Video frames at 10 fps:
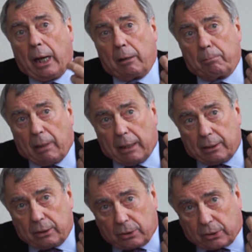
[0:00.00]
And
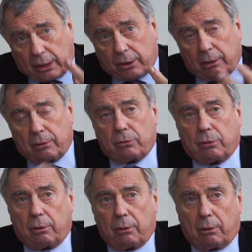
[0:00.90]
my
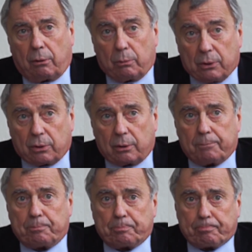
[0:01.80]
second
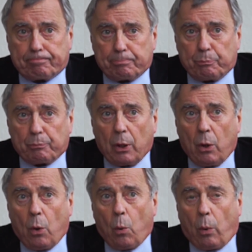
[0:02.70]
reason
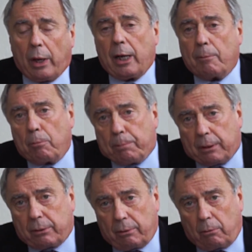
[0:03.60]
why I am a
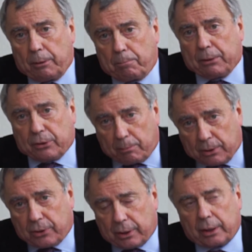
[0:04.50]
bit
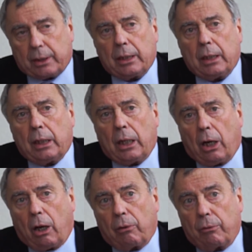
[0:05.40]
pessimistic
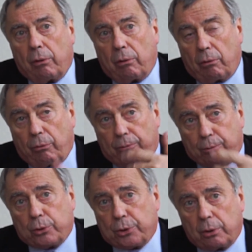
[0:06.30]
on the
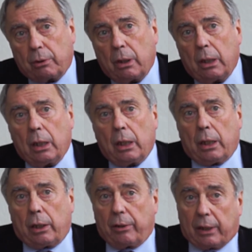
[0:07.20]
future
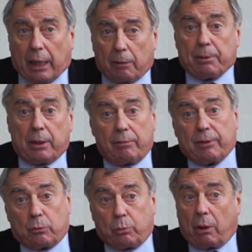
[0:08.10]
is that I
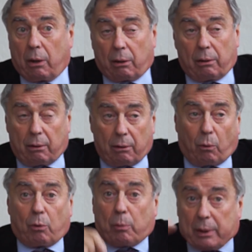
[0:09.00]
believe that we are
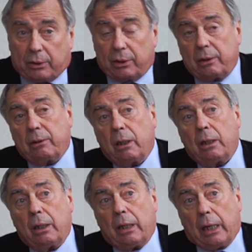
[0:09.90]
already
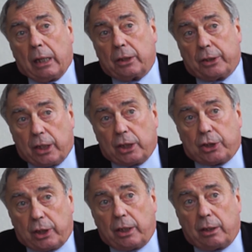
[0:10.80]

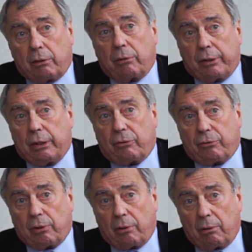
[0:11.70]
engaged in
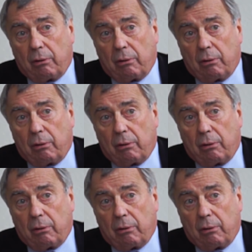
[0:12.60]
this